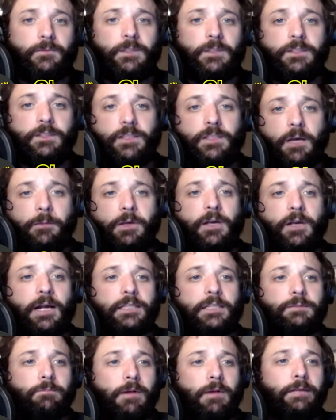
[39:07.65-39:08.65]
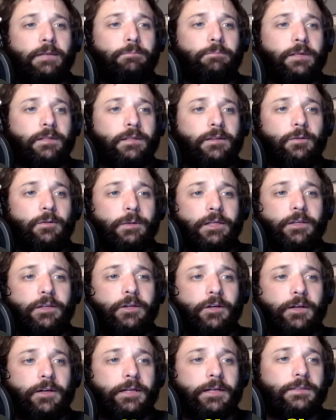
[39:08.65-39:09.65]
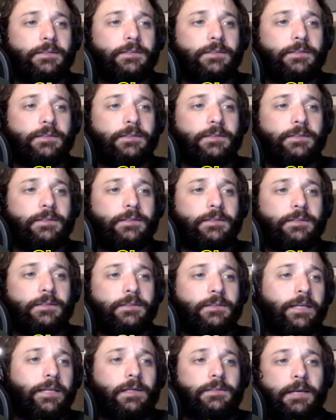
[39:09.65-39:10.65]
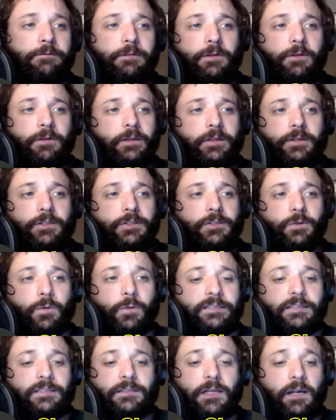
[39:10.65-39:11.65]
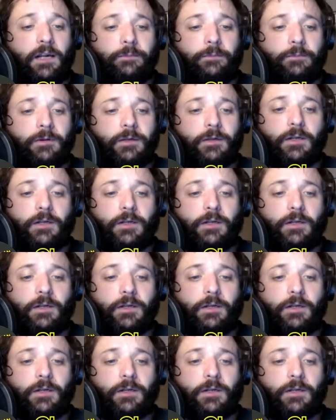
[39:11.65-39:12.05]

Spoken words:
Some of you guys might be a little bit curious. And it's because I feel like they're just a waste of time.